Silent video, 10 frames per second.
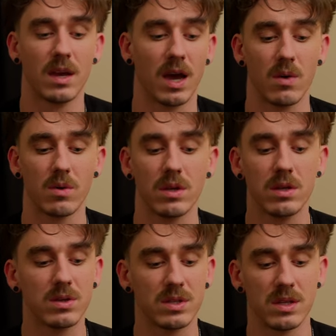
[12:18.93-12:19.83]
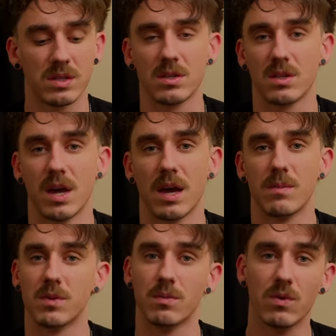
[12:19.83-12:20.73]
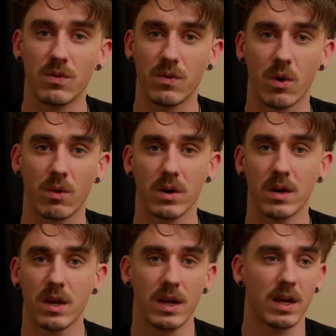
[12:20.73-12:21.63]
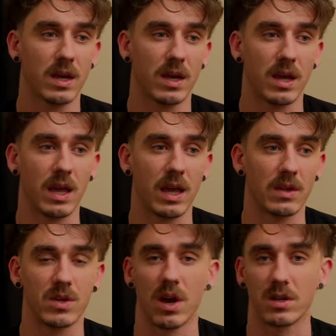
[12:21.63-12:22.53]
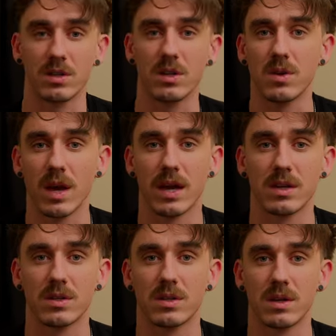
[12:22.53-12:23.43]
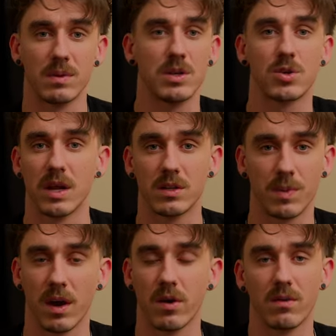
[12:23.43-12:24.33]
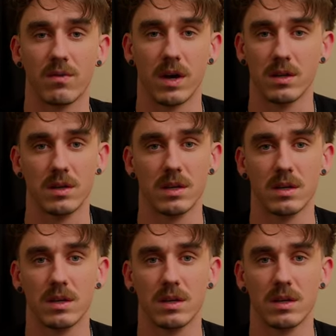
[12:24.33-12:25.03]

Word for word: I want to use this as a time to move forward and talk to you guys, be transparent finally,